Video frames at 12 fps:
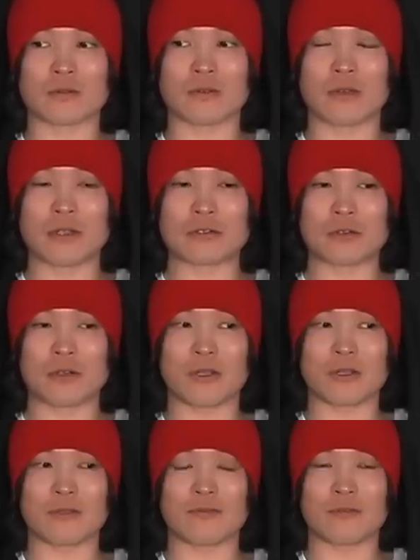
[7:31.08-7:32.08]

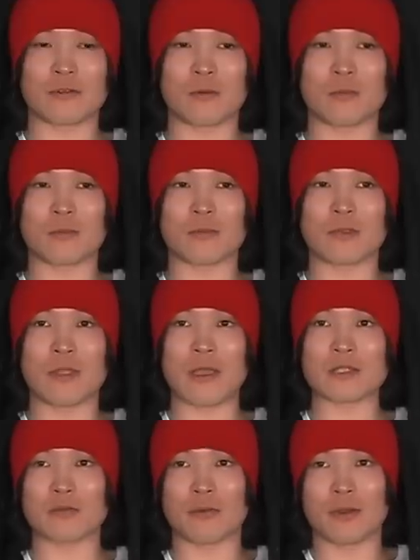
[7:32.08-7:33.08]
actually from
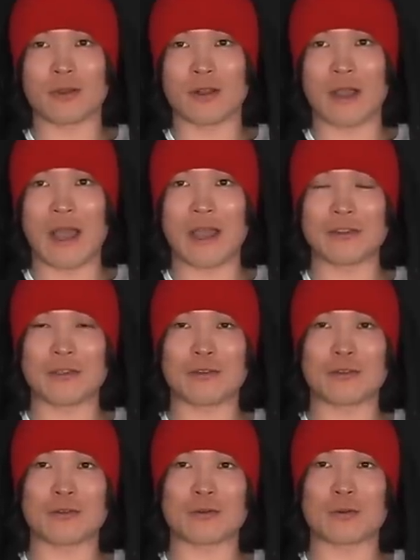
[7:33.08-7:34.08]
next week I
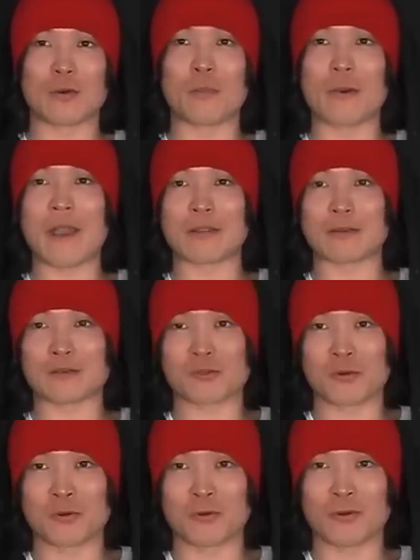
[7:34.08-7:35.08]
need to go back to
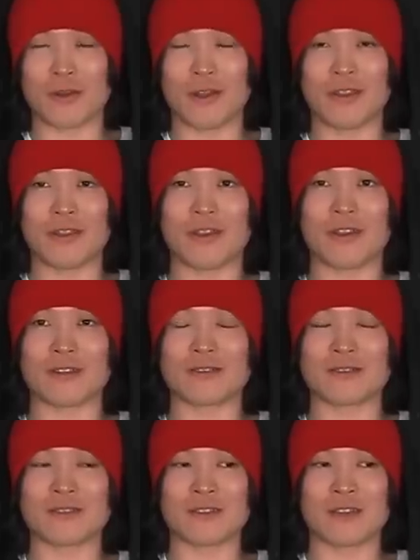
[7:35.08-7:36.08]
school, and then
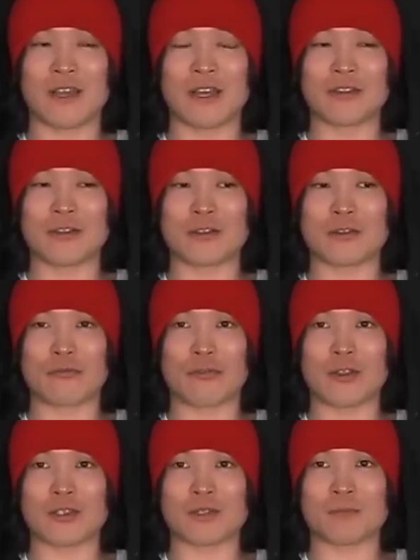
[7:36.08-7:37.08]
I need to
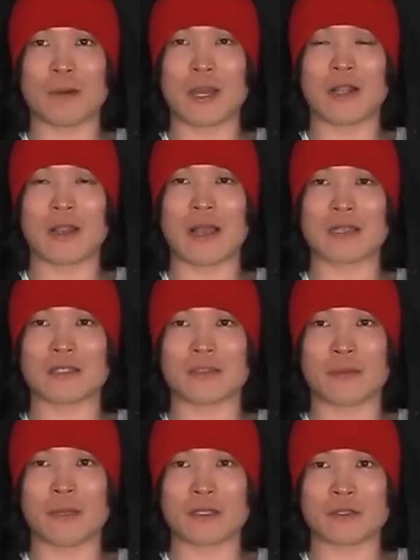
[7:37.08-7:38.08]
finish my last
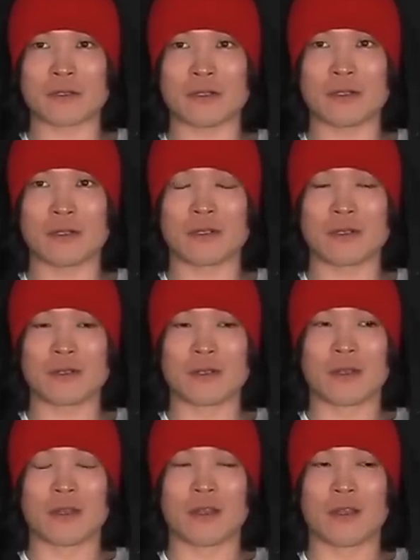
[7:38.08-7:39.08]
semester,
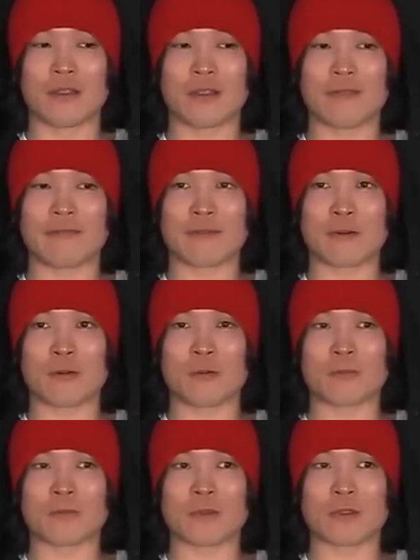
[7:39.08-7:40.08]
and then
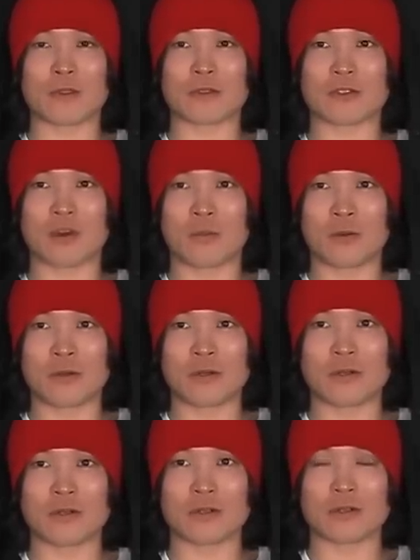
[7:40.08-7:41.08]
from the summer
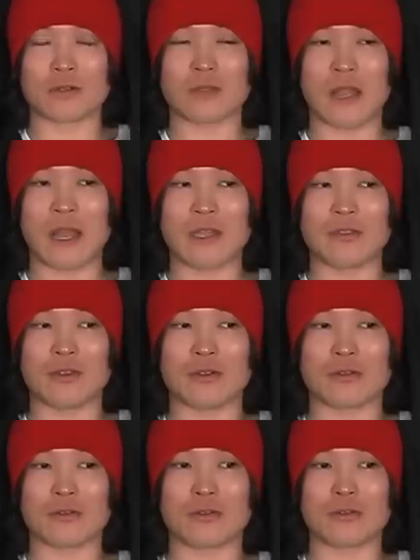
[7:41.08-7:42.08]
I need
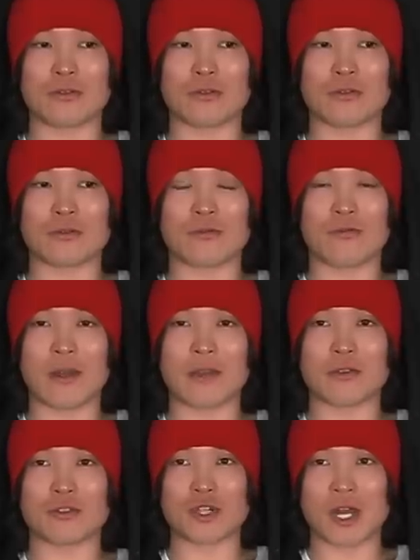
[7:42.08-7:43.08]
to find
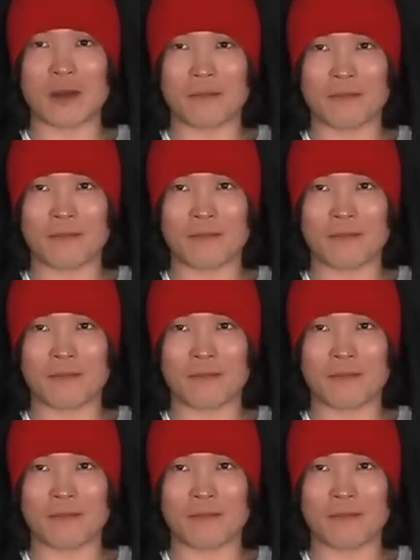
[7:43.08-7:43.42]
a job.